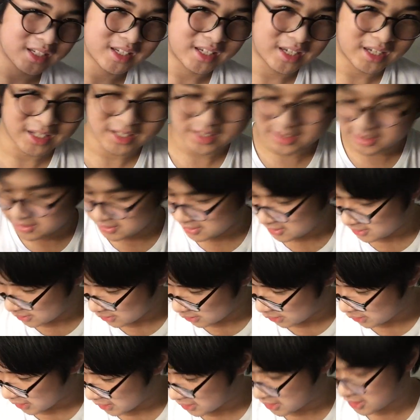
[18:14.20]
a kid who
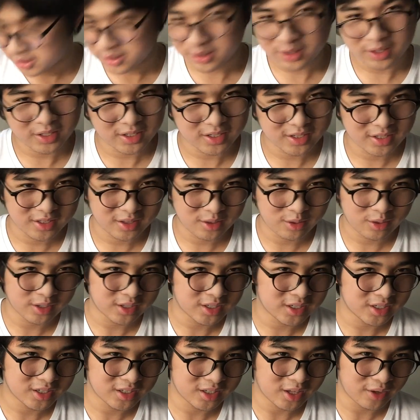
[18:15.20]
thinks that this
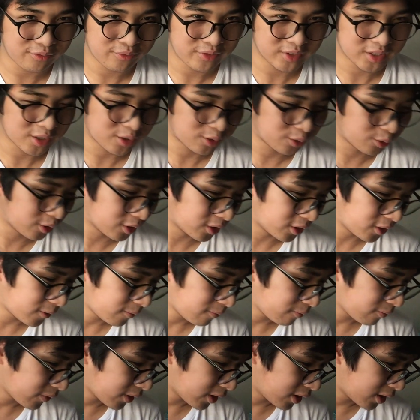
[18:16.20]
stuff is cool.
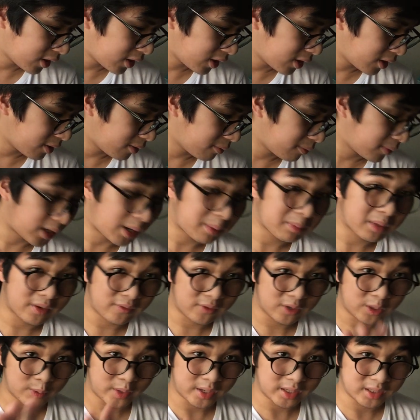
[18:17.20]
But I'm
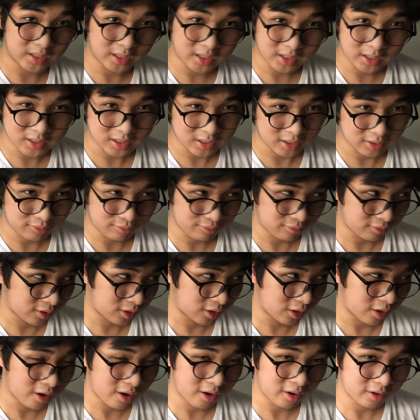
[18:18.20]
giving you ideas in a
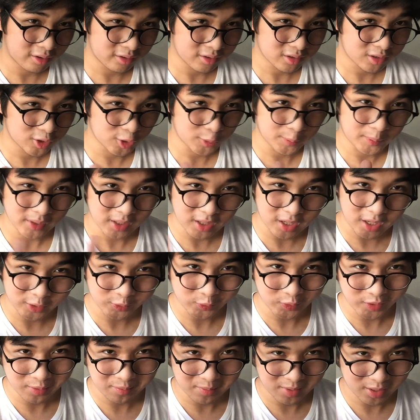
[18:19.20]
long, super long
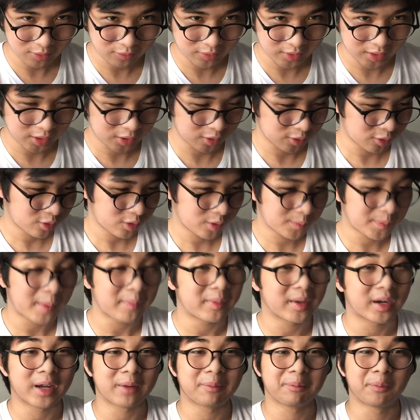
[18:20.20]
20-minute video. You
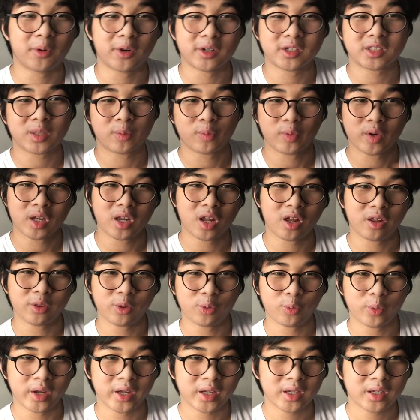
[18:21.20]
probably got bored somewhere along the
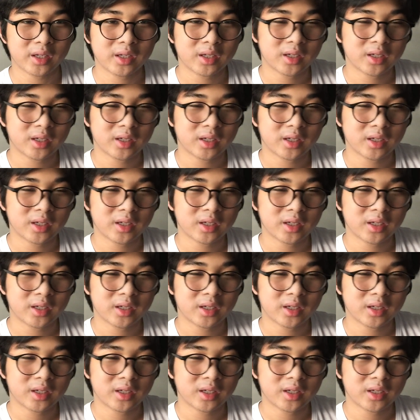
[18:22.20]
way.